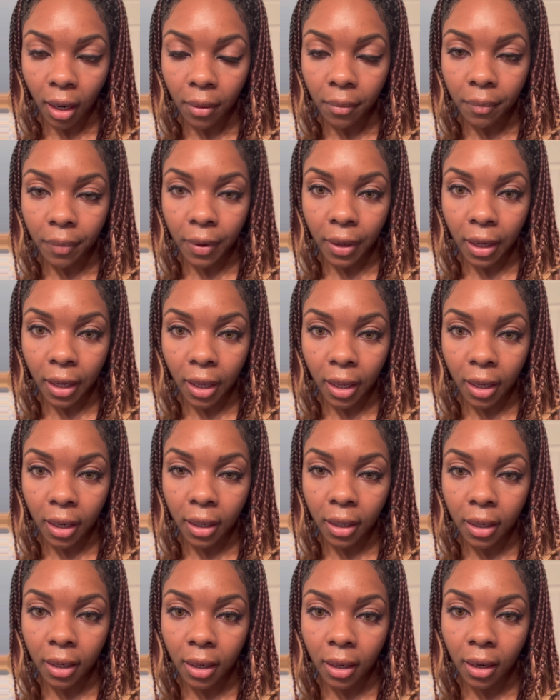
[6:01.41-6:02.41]
but
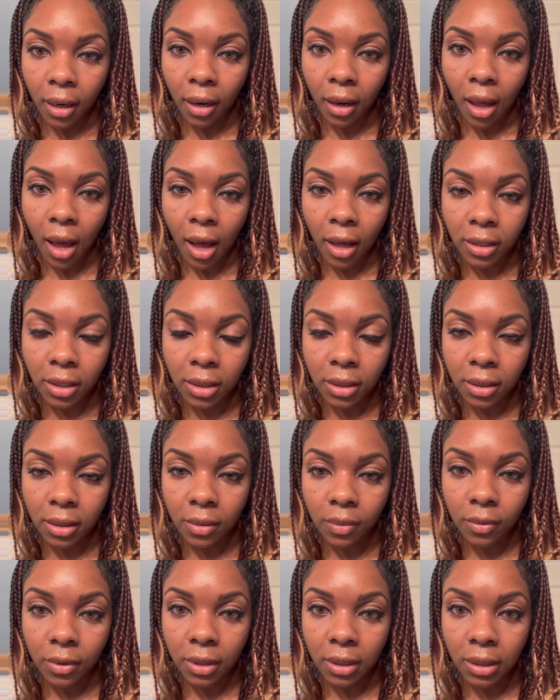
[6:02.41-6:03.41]
I just
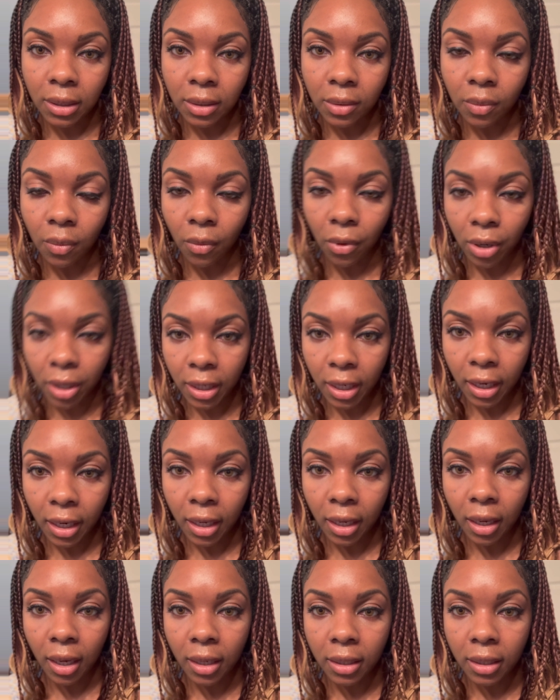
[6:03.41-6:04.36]
was wanting a